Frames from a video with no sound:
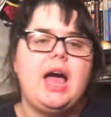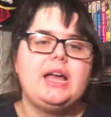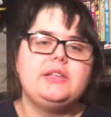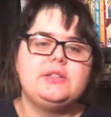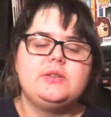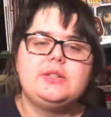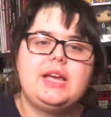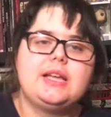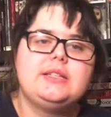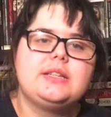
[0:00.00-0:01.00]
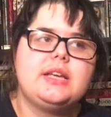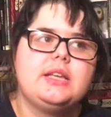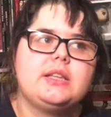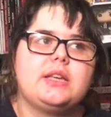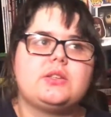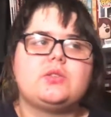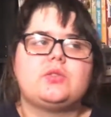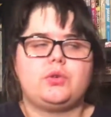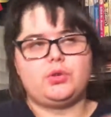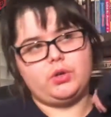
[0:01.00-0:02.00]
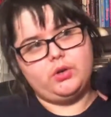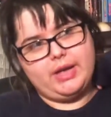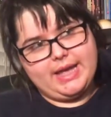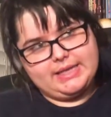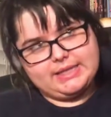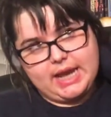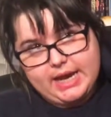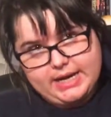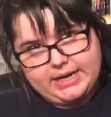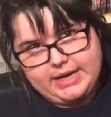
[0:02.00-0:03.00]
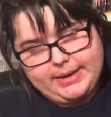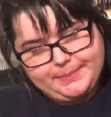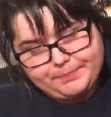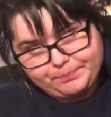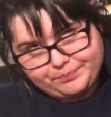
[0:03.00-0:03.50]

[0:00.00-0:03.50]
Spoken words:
I do tend to get like social anxiety,